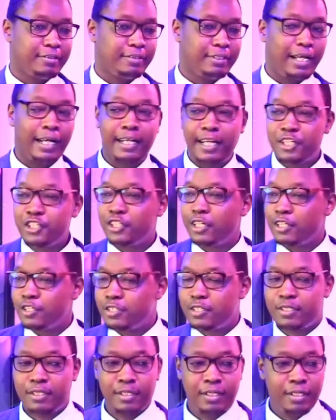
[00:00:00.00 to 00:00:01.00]

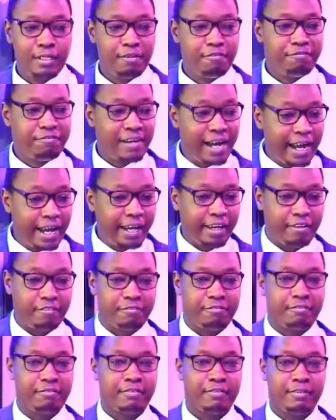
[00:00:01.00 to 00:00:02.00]
Galatians 5
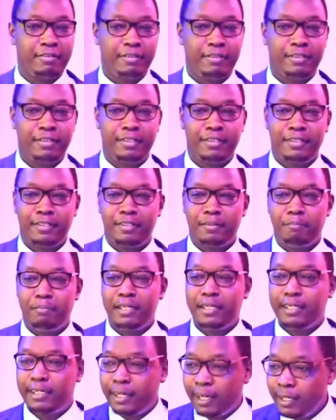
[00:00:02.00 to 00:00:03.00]

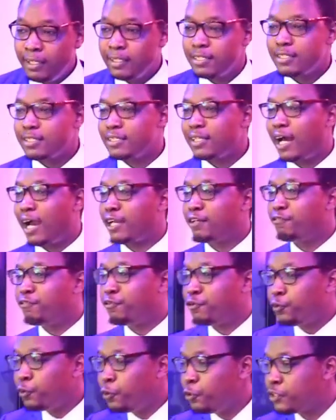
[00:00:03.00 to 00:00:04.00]
begins that
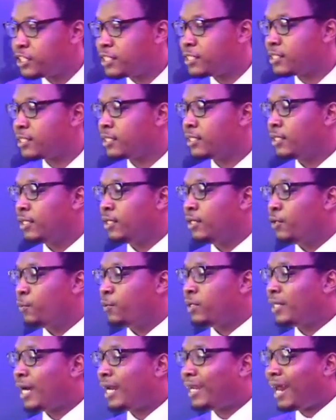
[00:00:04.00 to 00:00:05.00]
fruit
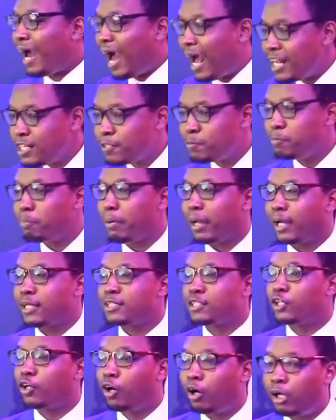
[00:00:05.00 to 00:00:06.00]
with that
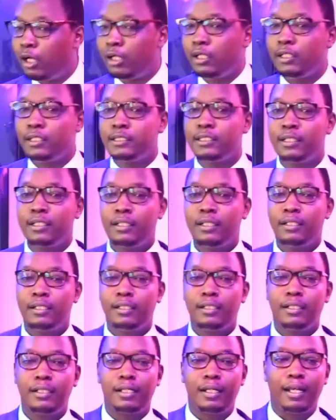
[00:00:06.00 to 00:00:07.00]
aspect called
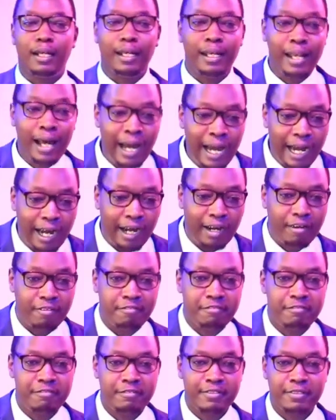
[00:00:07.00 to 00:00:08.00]

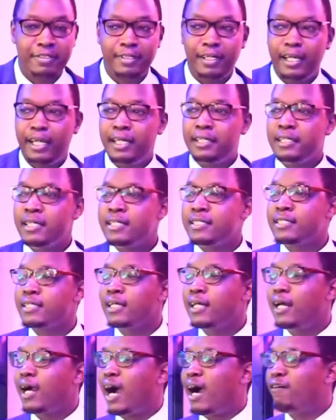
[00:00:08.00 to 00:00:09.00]
love. It is
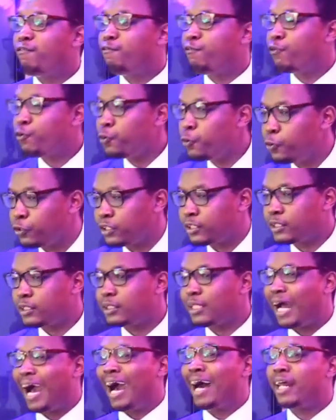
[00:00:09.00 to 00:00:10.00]
a
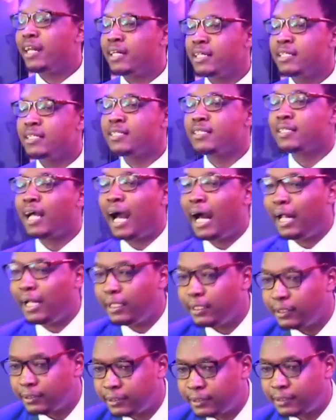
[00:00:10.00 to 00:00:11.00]
fruit, a
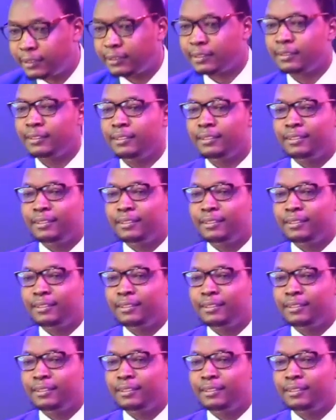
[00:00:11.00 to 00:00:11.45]
result